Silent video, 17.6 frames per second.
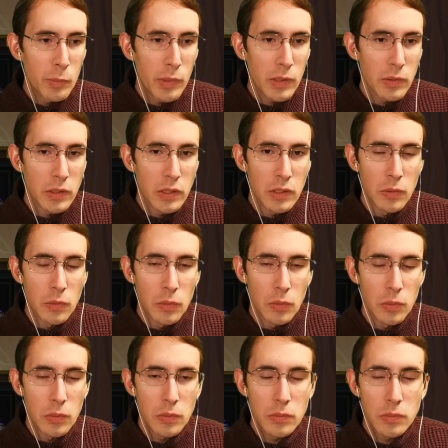What about you?
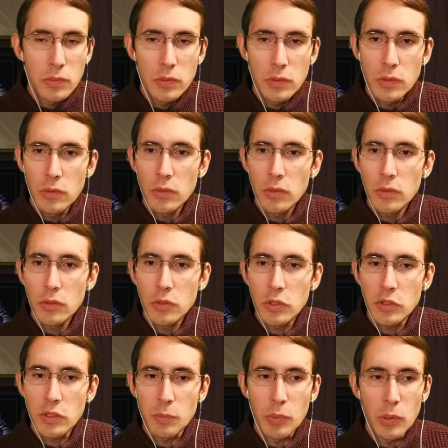
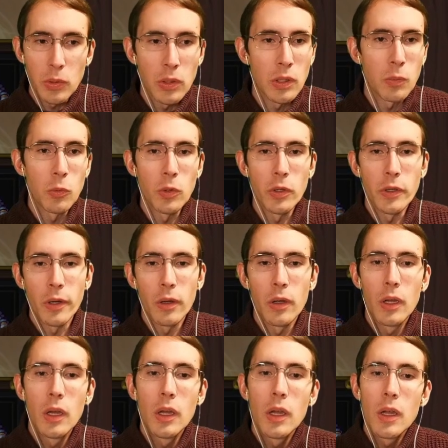You're just a polearm
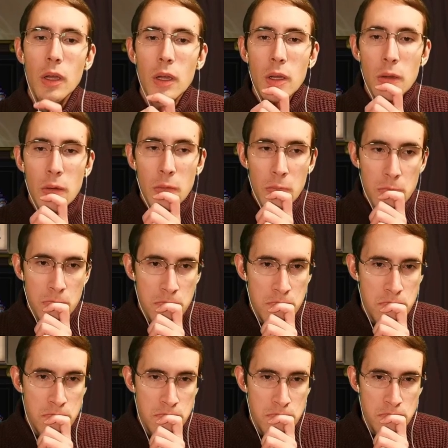warrior.
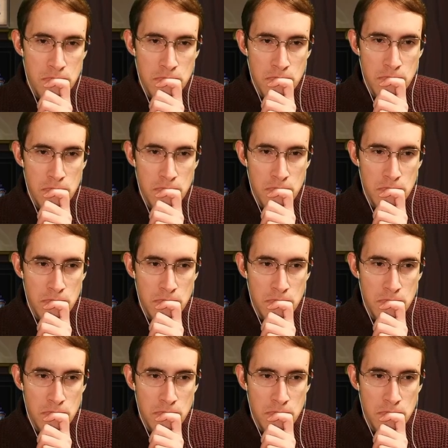Hmm.